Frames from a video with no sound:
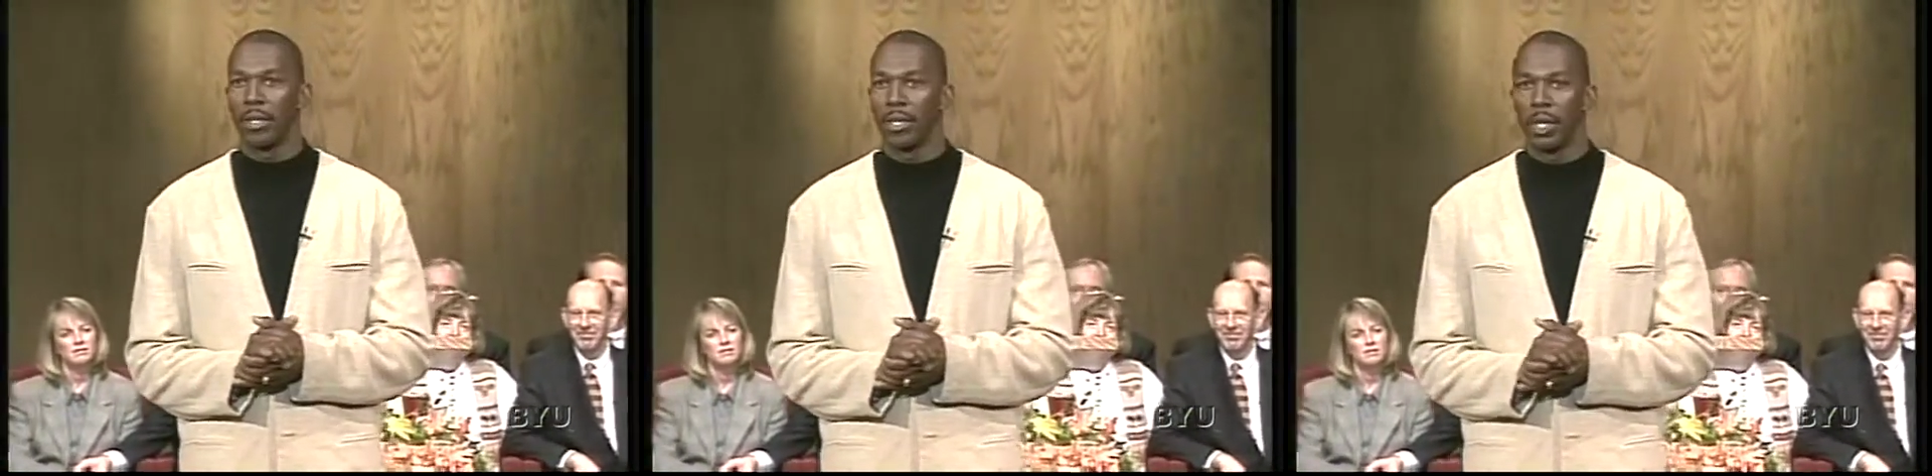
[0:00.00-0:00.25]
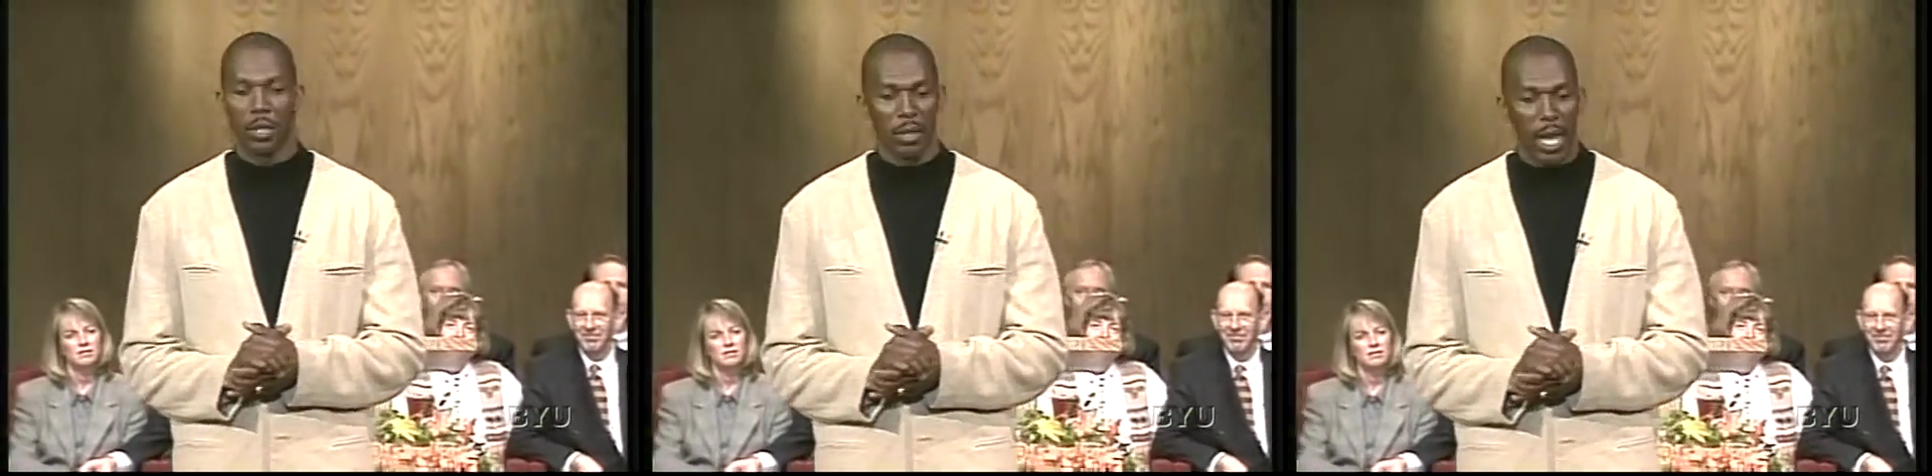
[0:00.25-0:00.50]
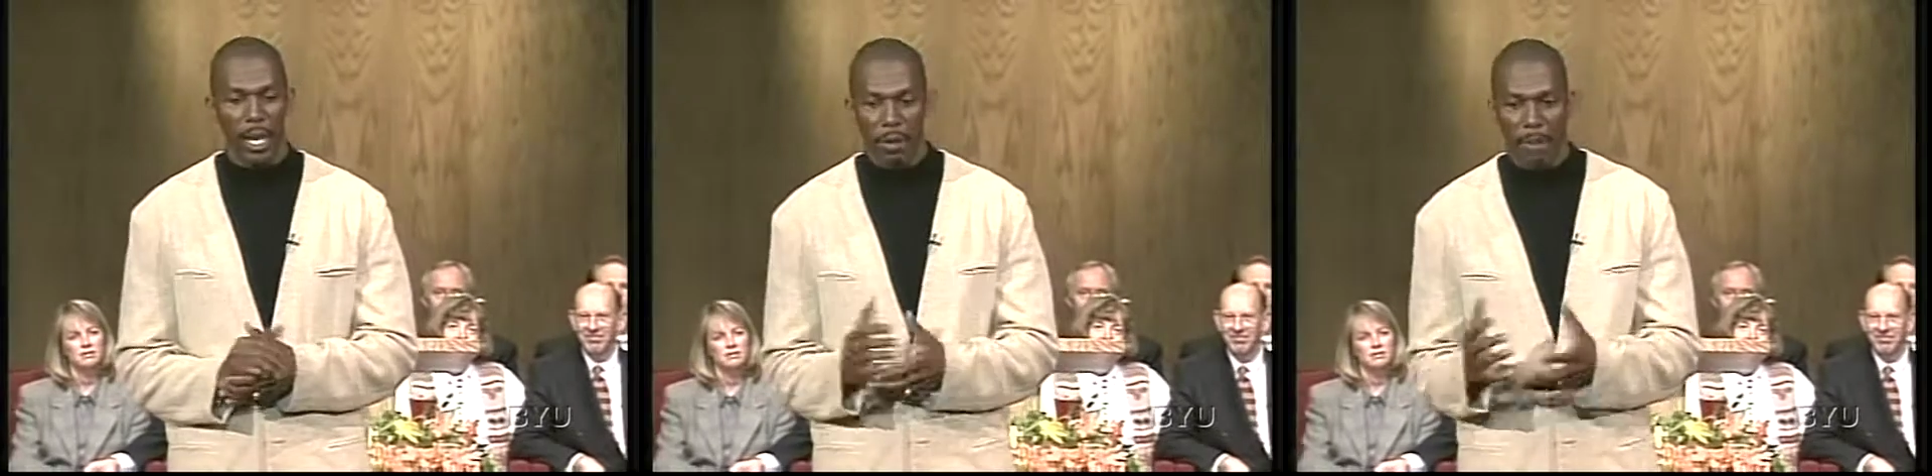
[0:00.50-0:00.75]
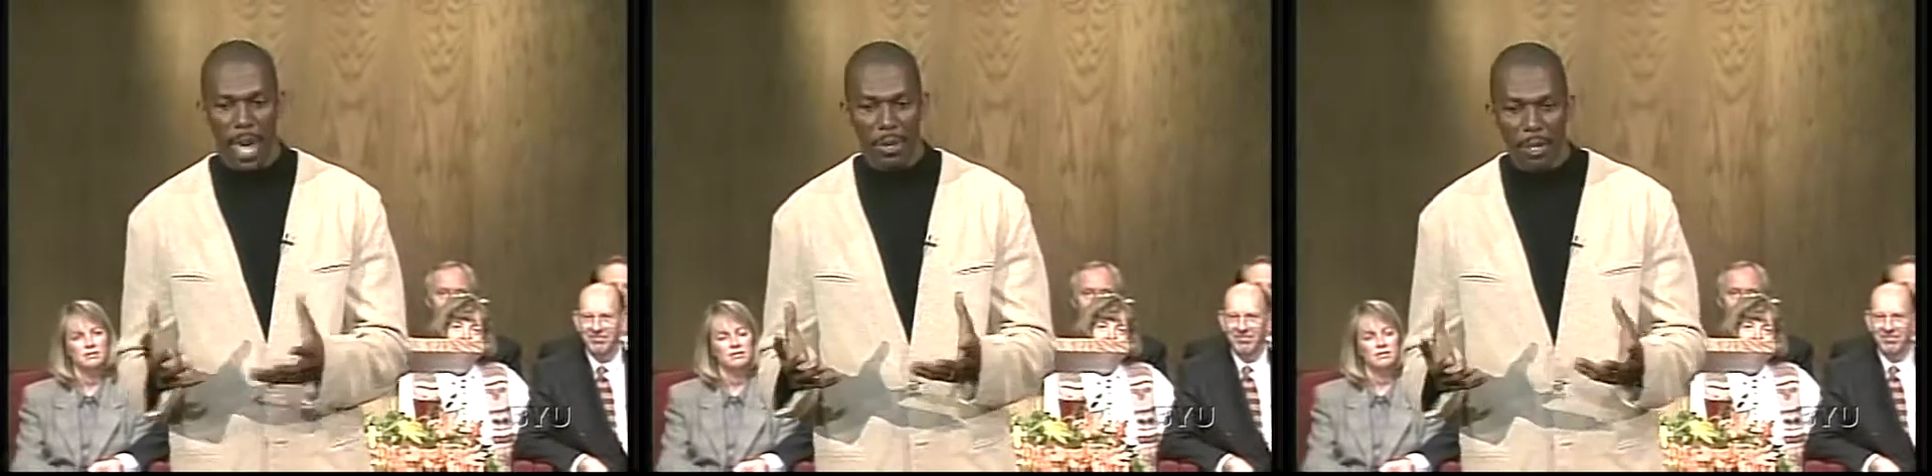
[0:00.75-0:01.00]
to just take
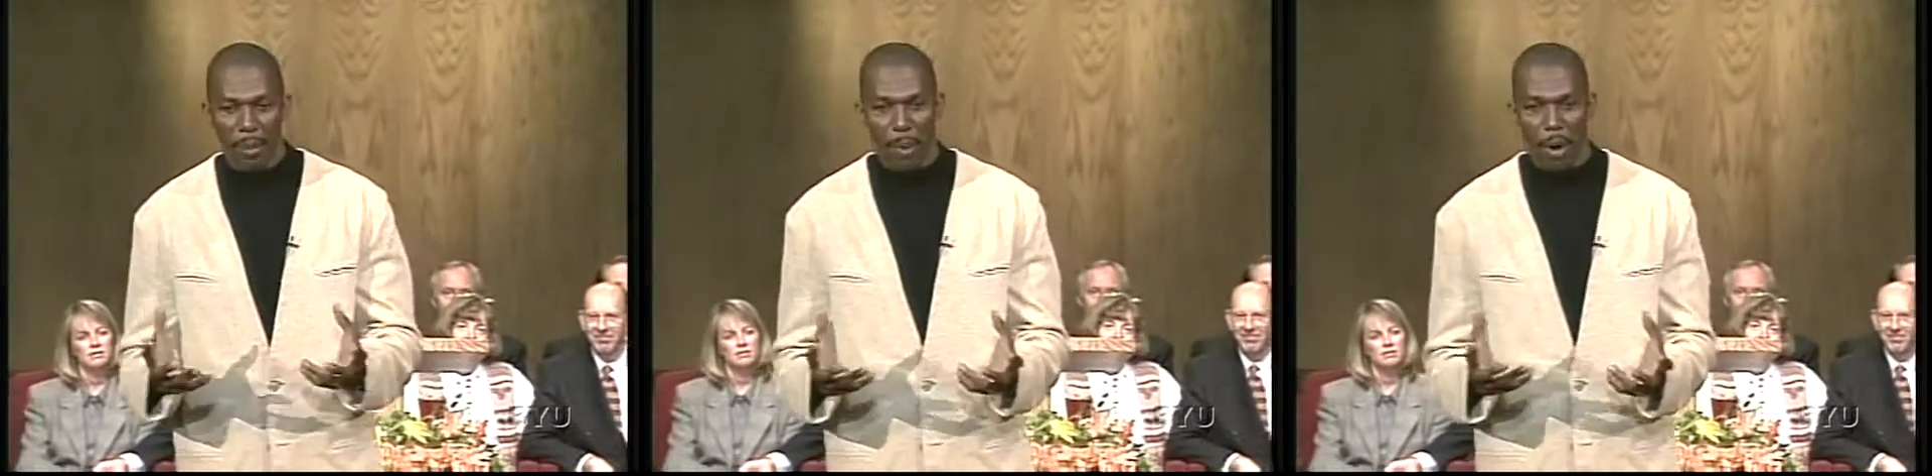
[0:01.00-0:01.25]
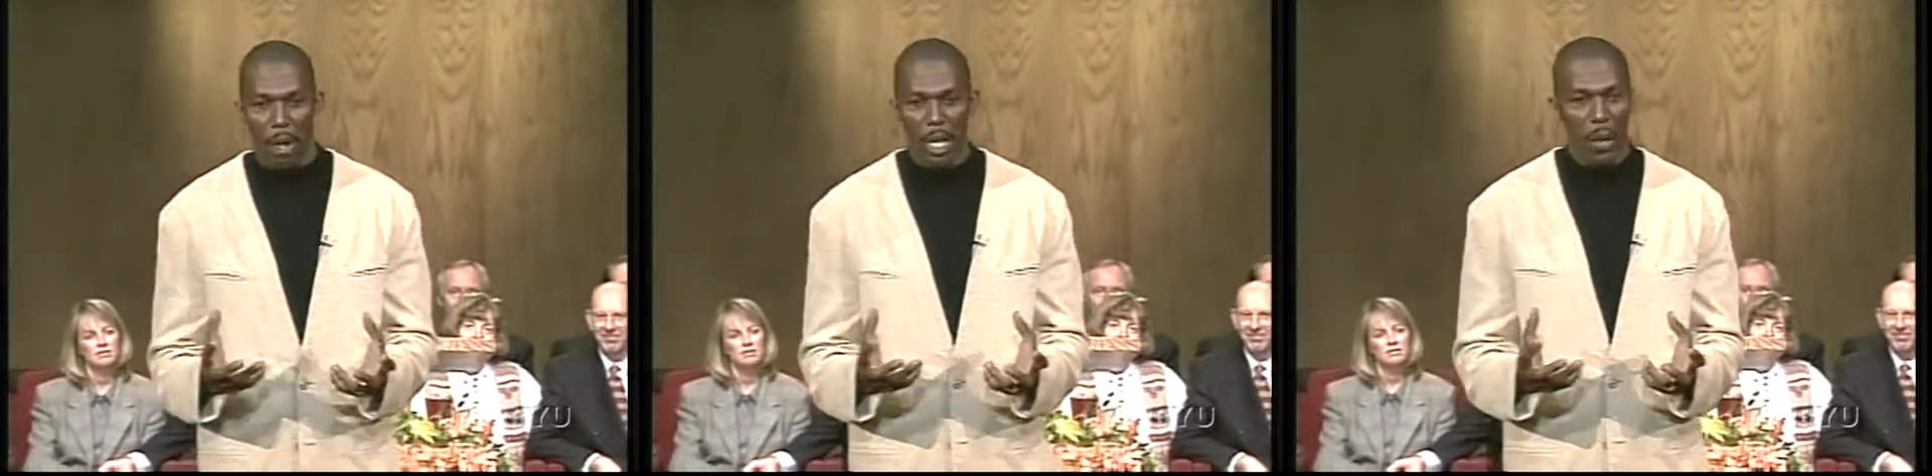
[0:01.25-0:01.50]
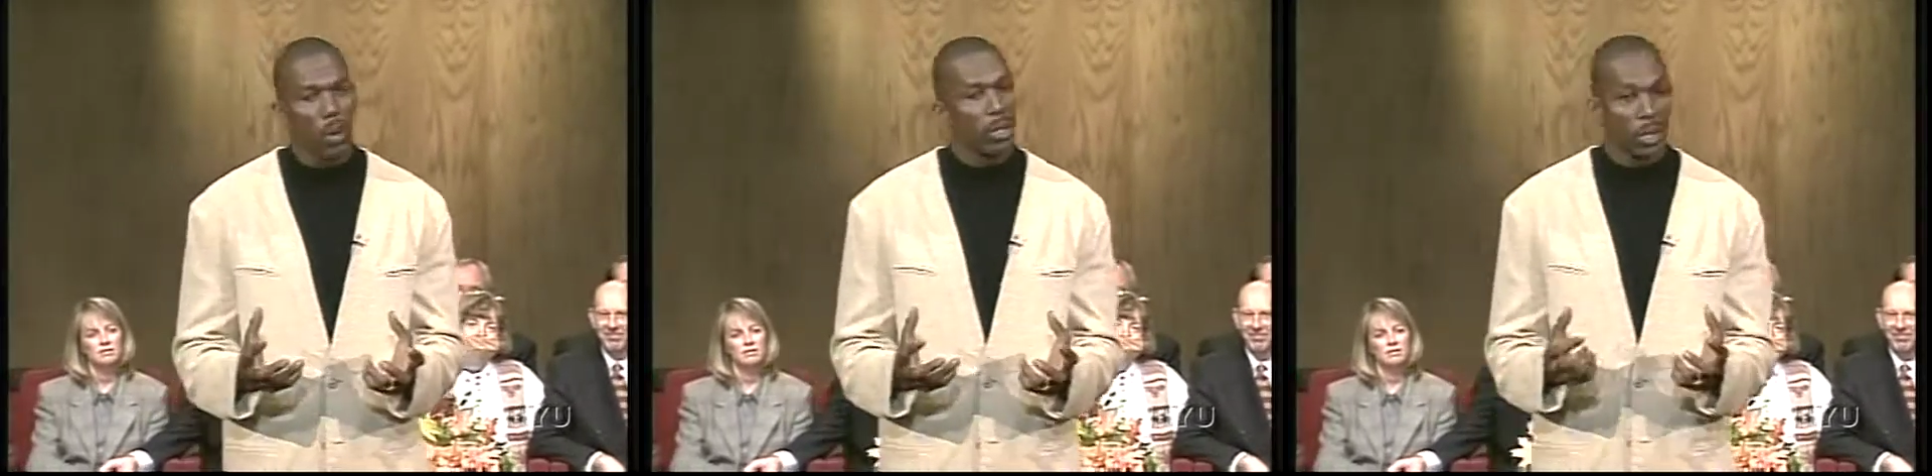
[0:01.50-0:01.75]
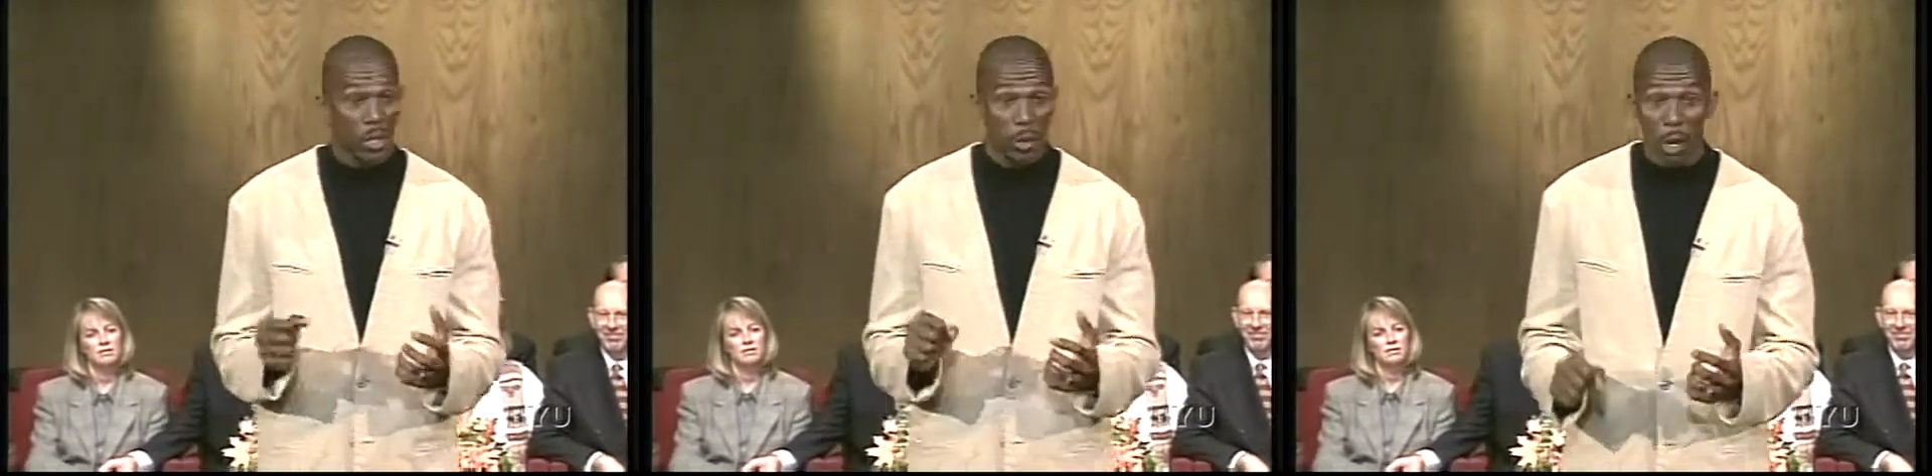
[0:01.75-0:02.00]
a basketball, and I
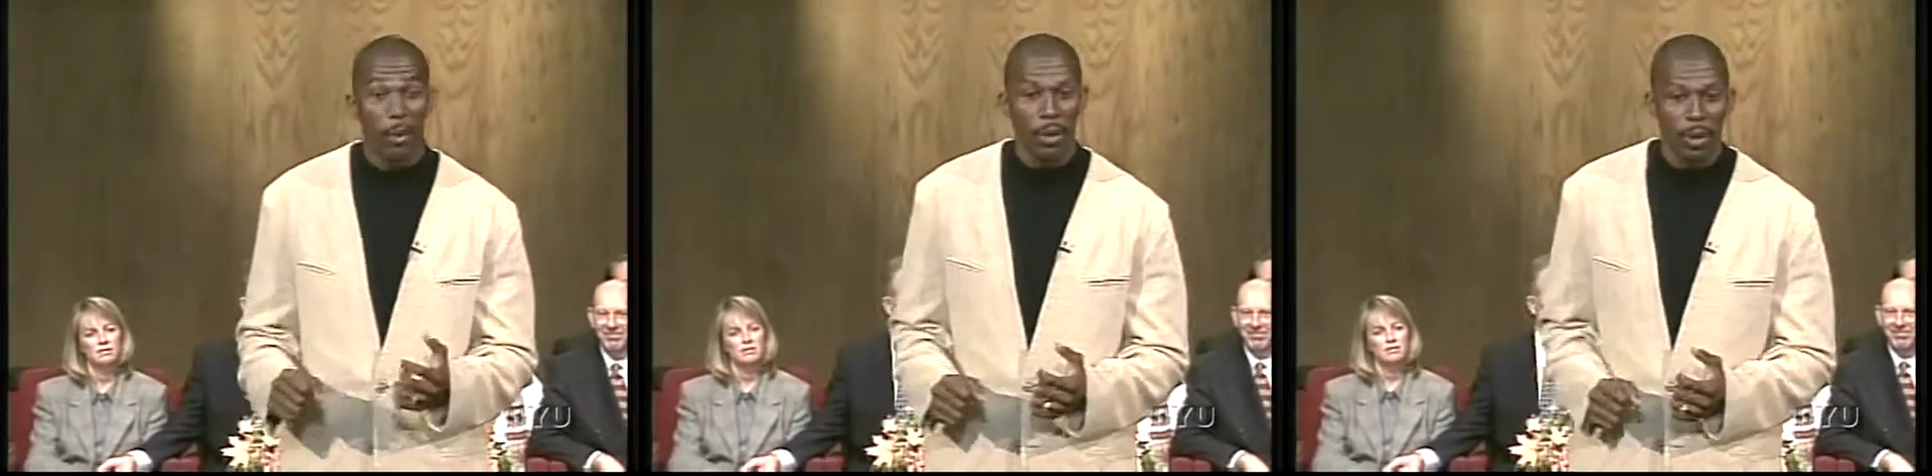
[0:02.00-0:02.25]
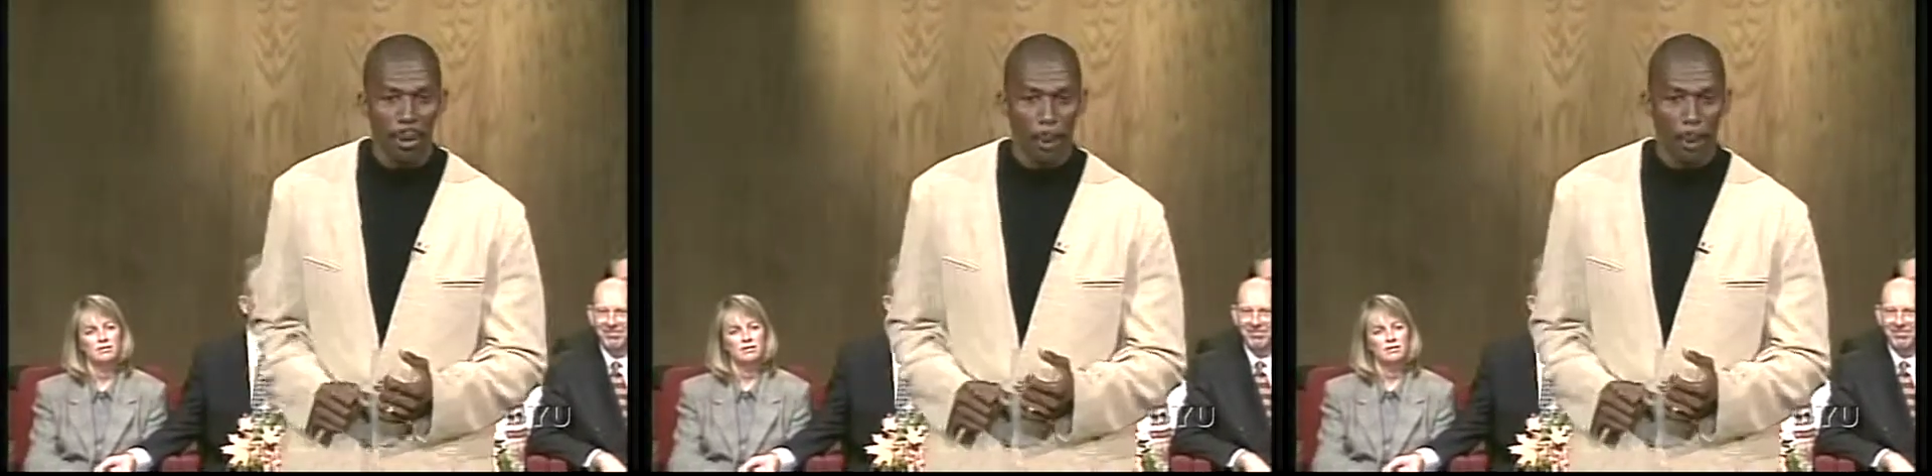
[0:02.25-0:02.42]
want you to dribble.